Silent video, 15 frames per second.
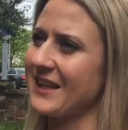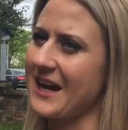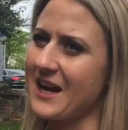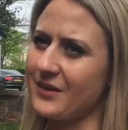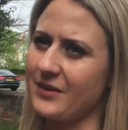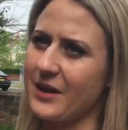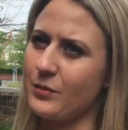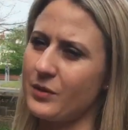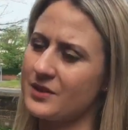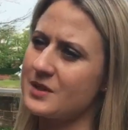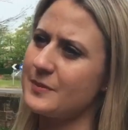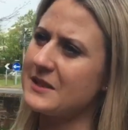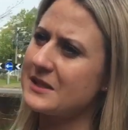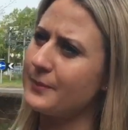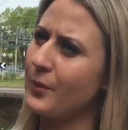and how they want
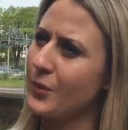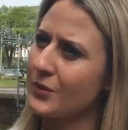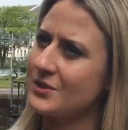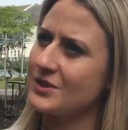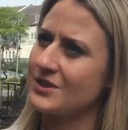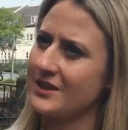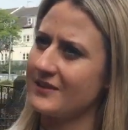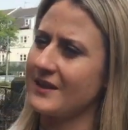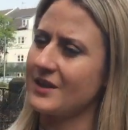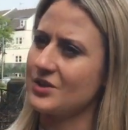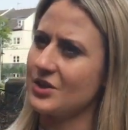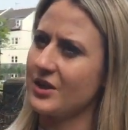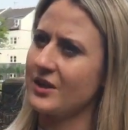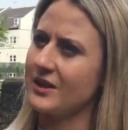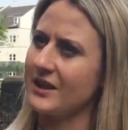to be supported in that
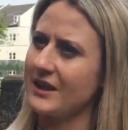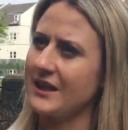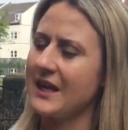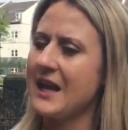journey,